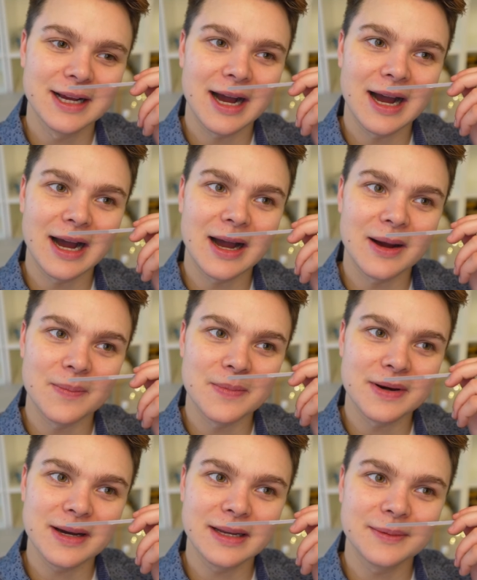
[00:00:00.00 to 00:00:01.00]
Um,
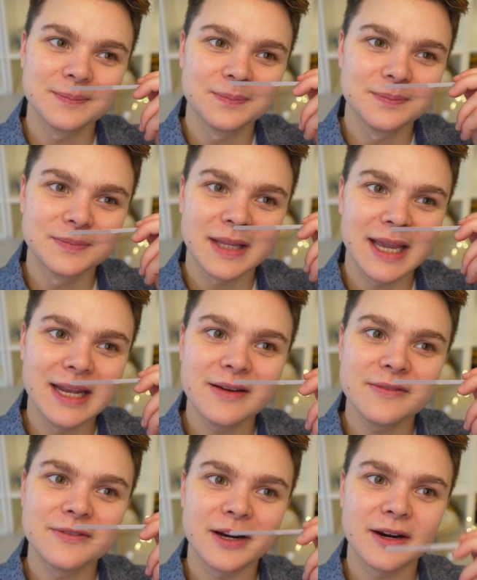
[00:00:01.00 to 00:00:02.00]
but in a
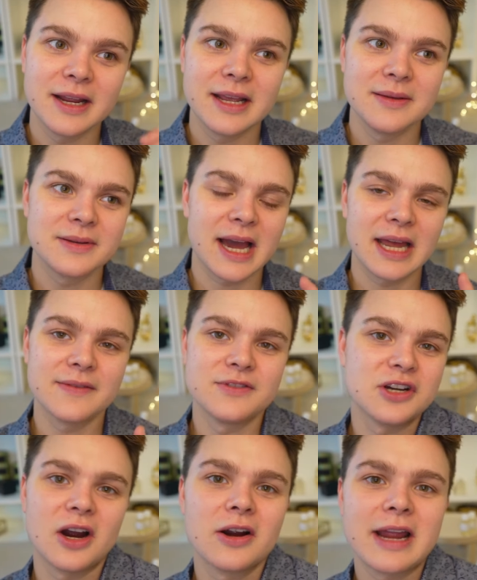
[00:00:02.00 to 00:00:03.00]
very kind of
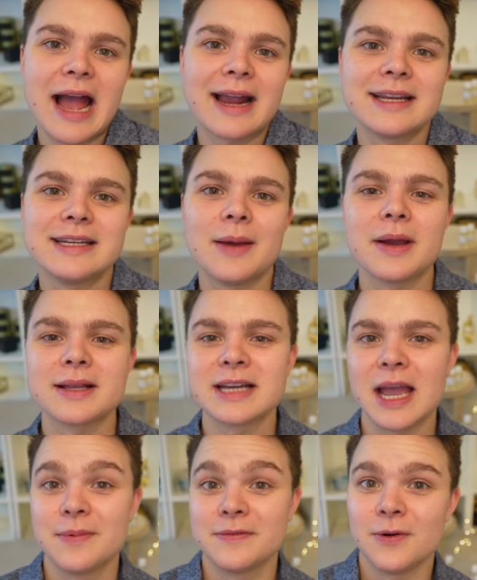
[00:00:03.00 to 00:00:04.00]
dark academic
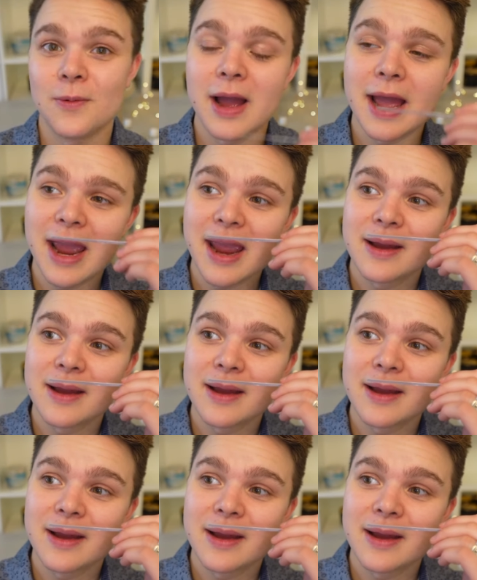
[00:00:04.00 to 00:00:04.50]
type of a way.